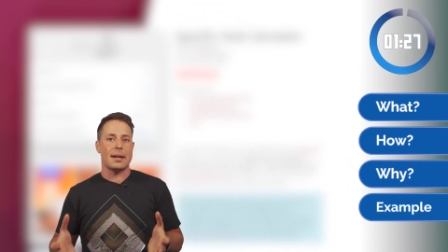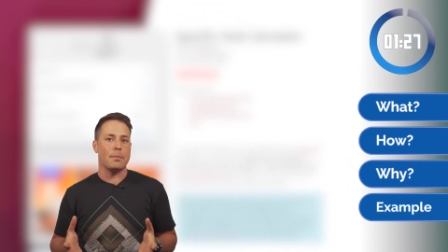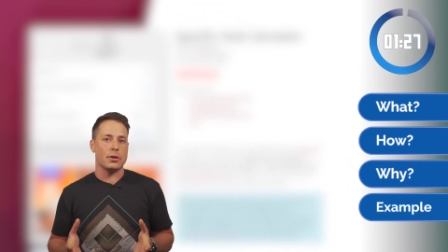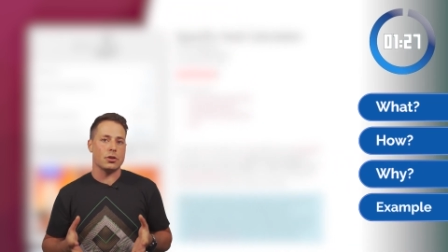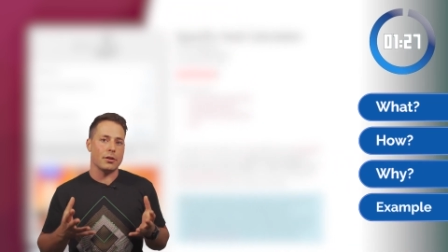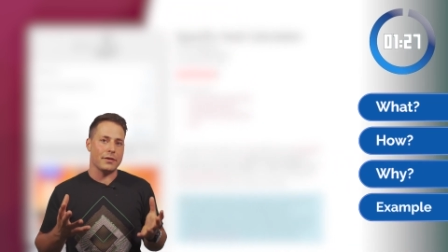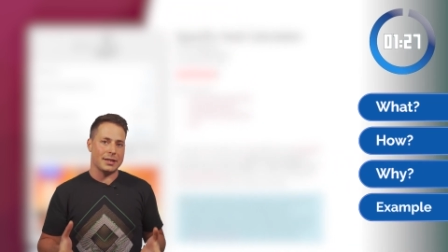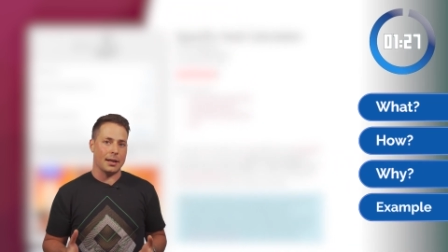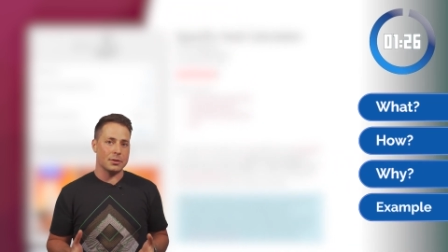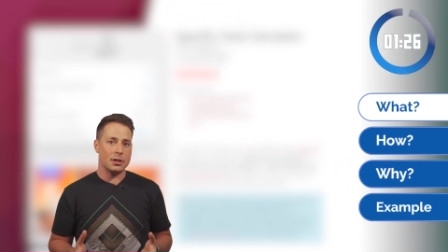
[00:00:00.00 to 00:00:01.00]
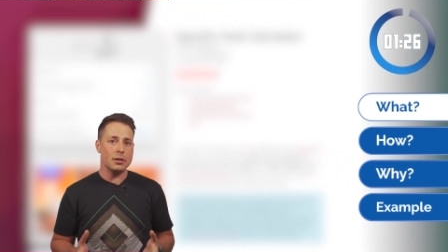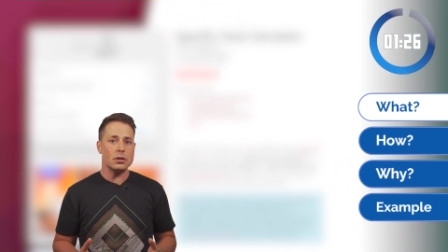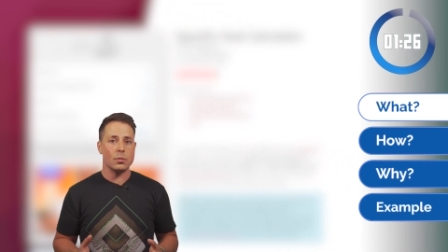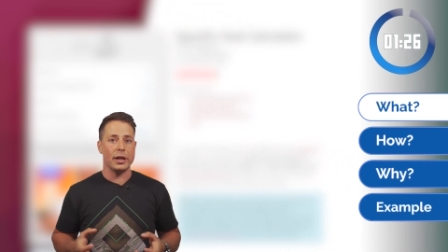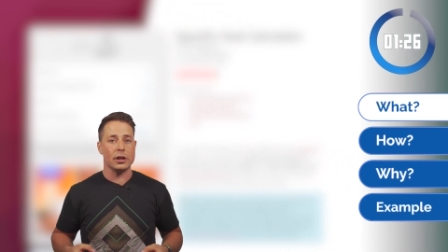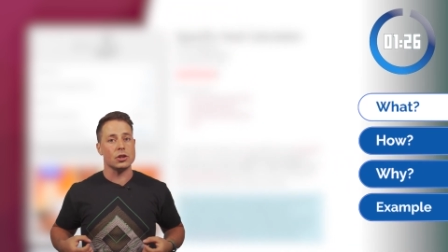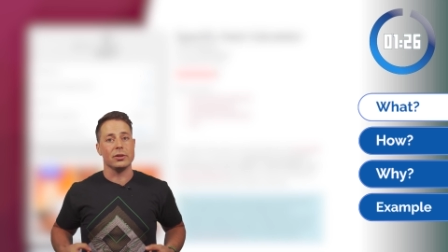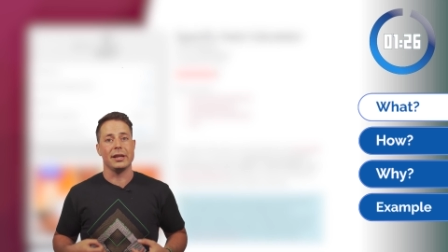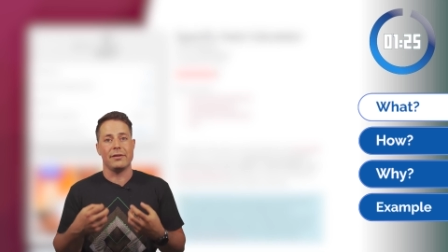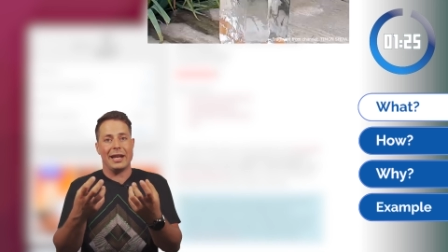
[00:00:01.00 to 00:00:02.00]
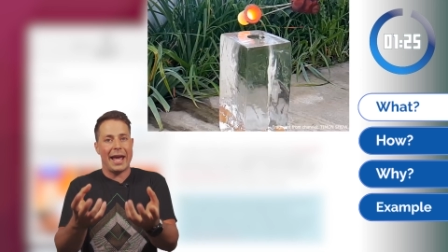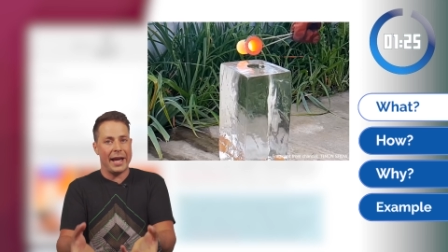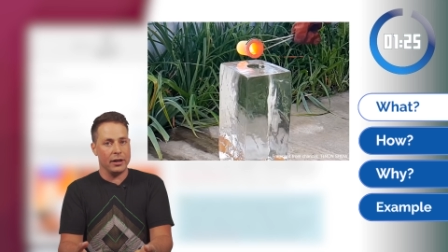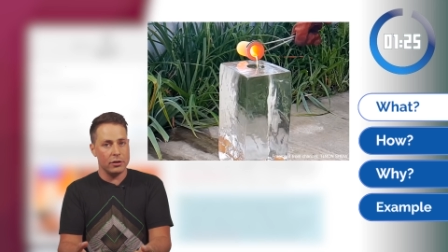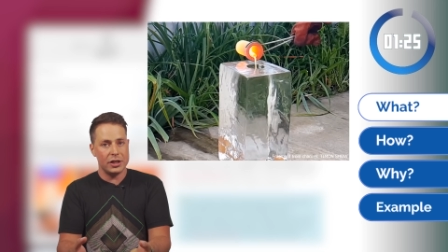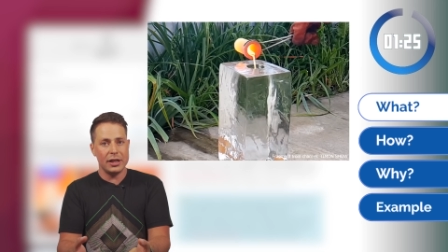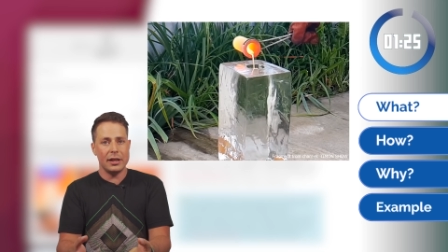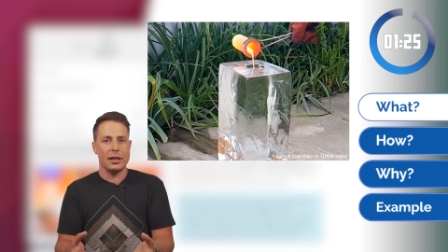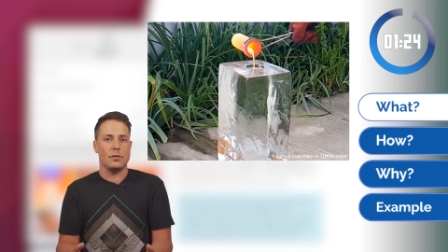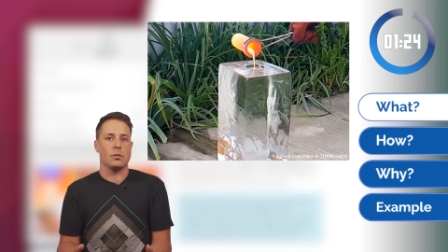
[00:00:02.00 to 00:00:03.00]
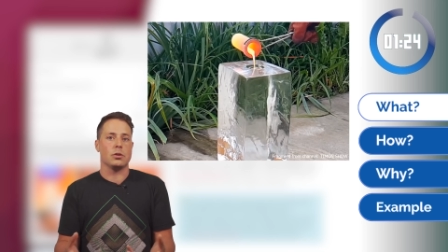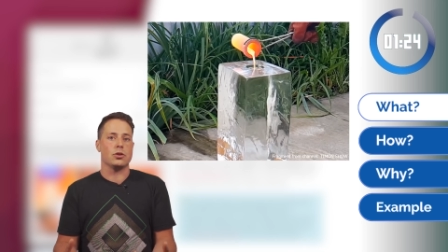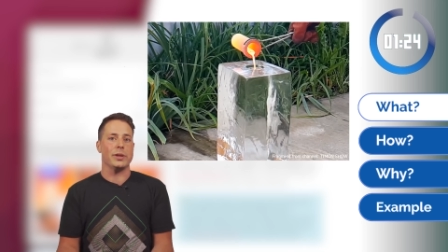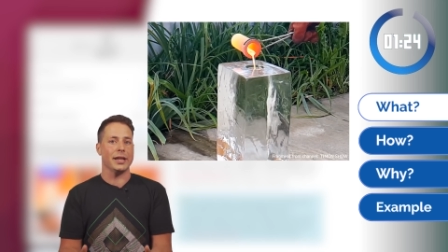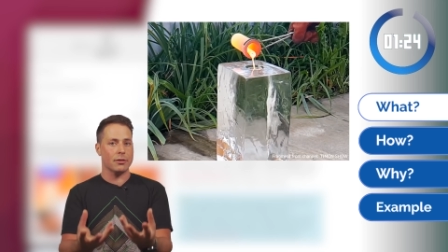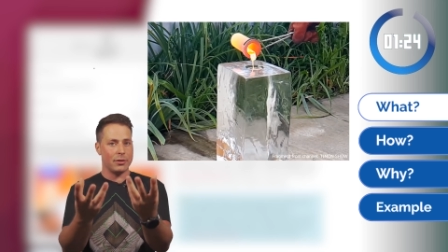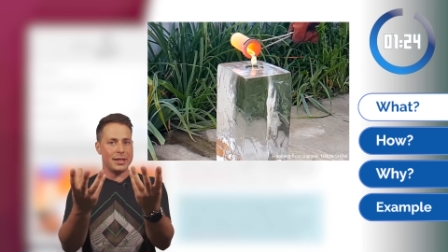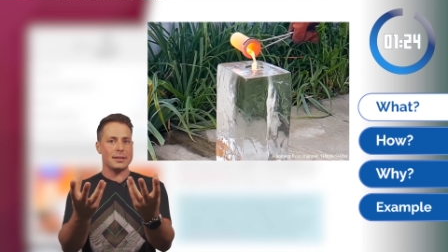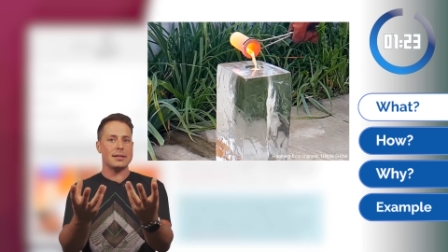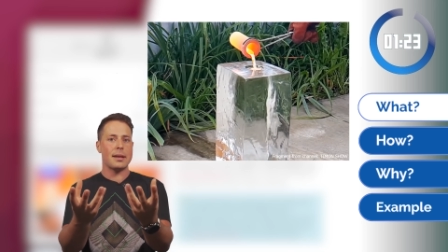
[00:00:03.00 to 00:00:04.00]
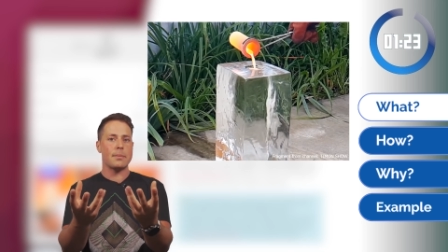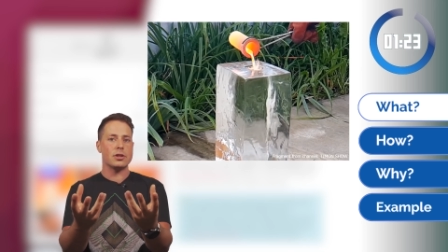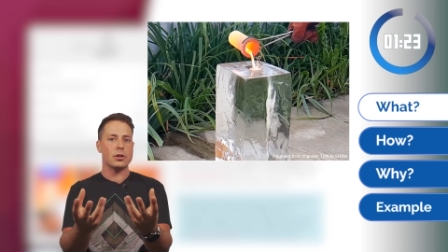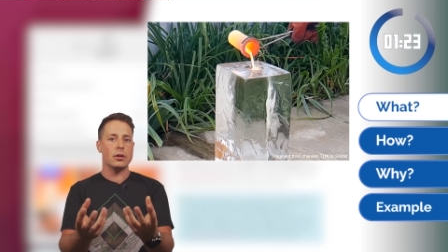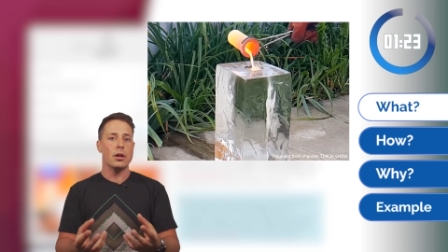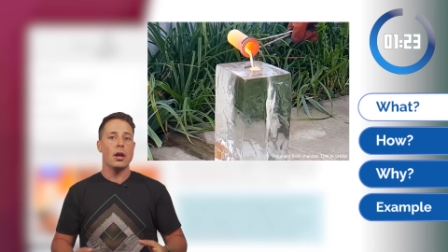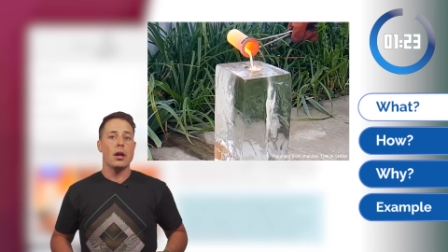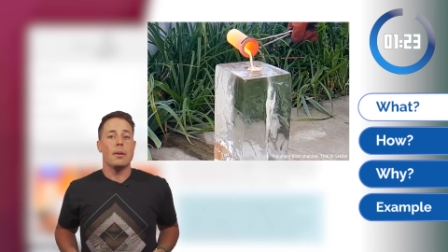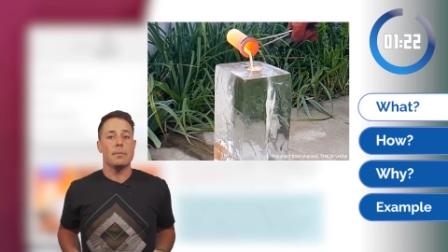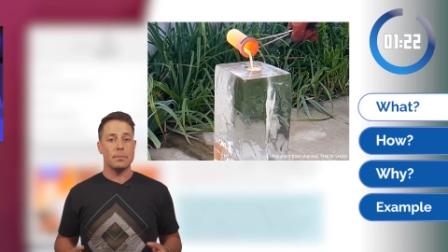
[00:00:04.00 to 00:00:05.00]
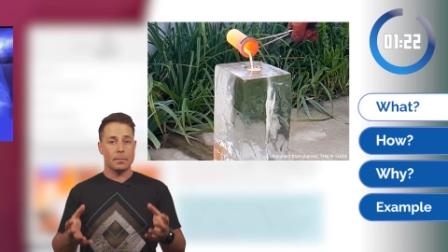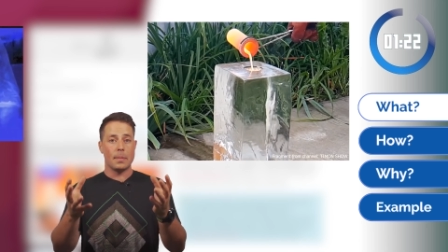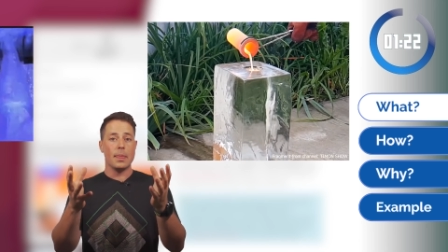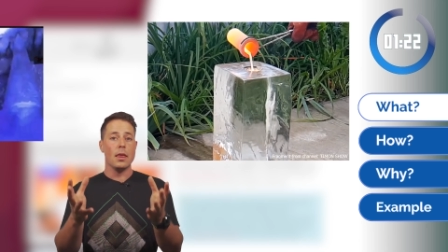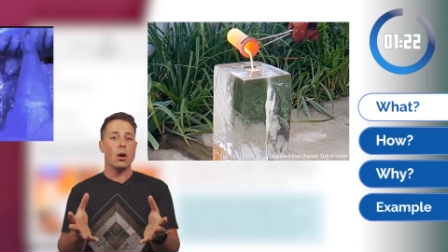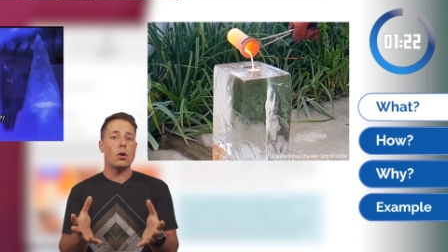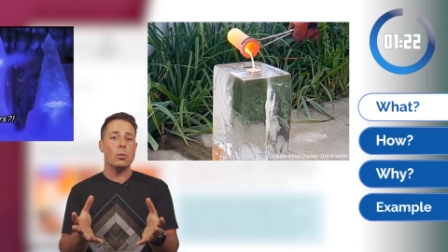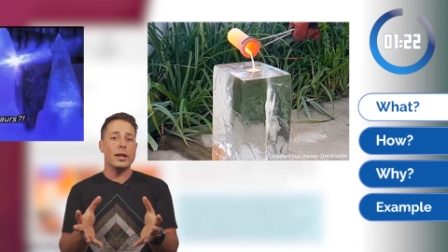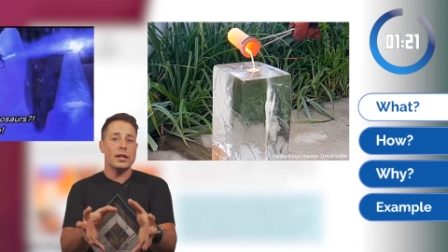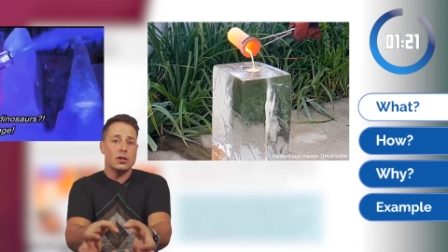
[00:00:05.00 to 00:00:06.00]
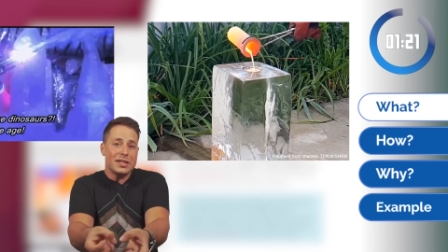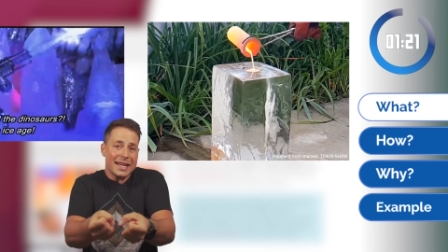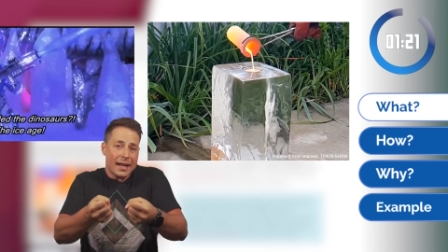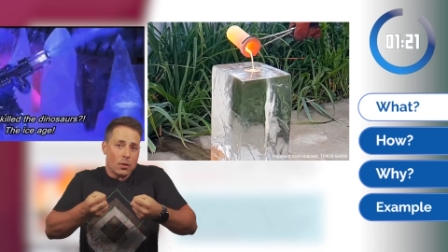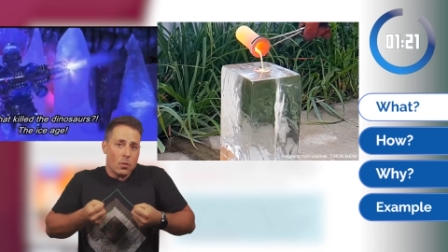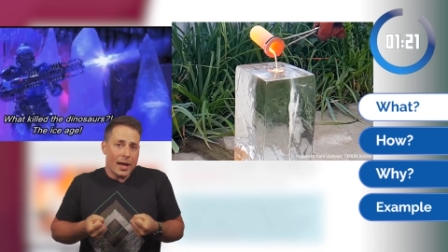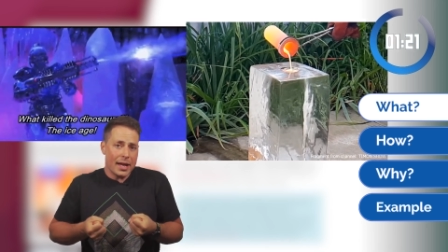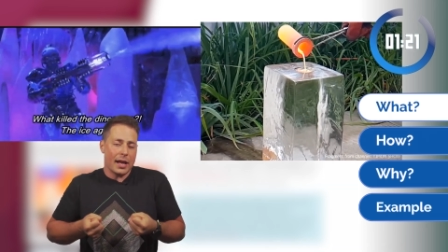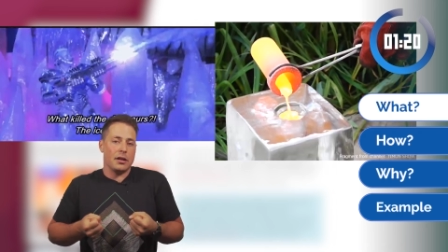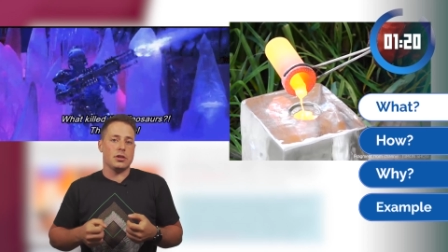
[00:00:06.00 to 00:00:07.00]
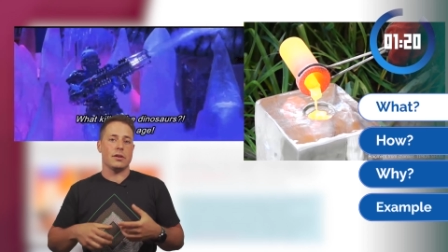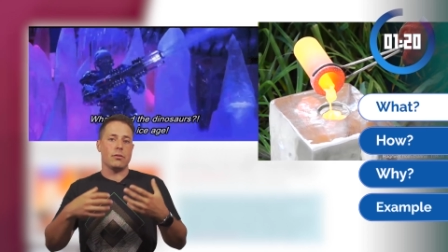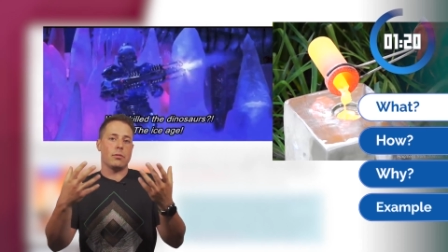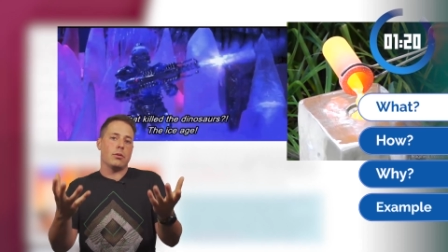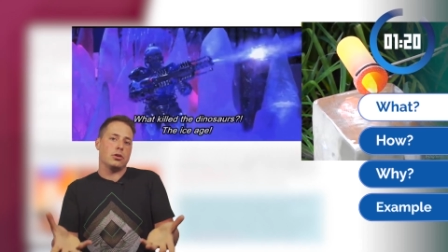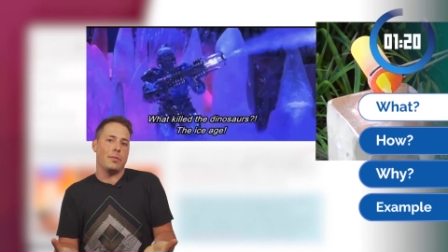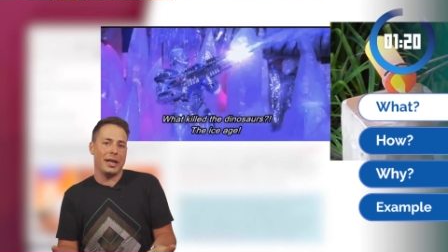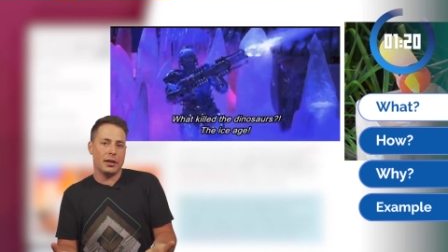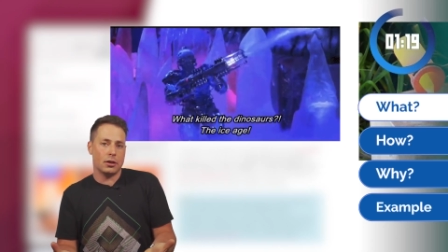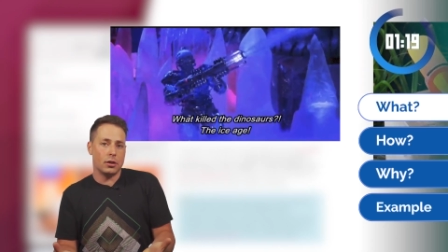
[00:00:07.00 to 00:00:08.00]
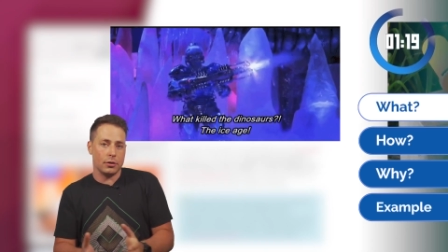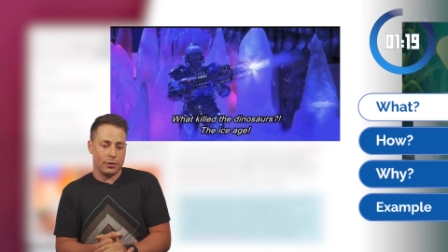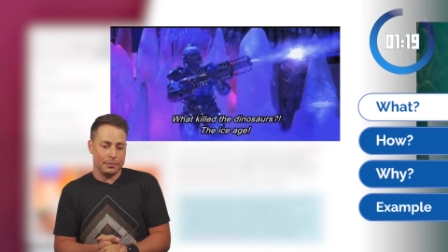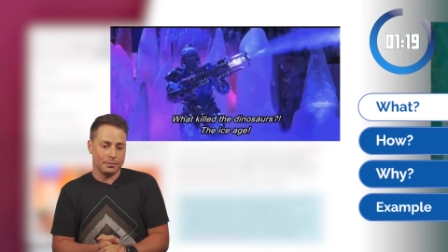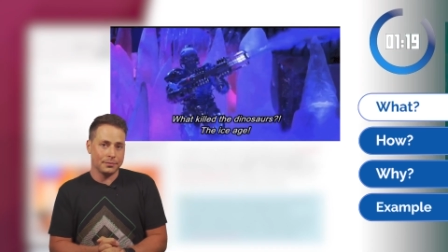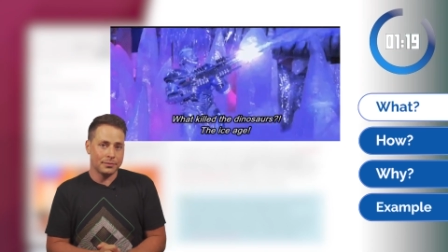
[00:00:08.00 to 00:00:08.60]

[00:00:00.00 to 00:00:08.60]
temperature of a substance, we need to give it energy if we want to increase the temperature, or we need to take away energy if we want to make it colder.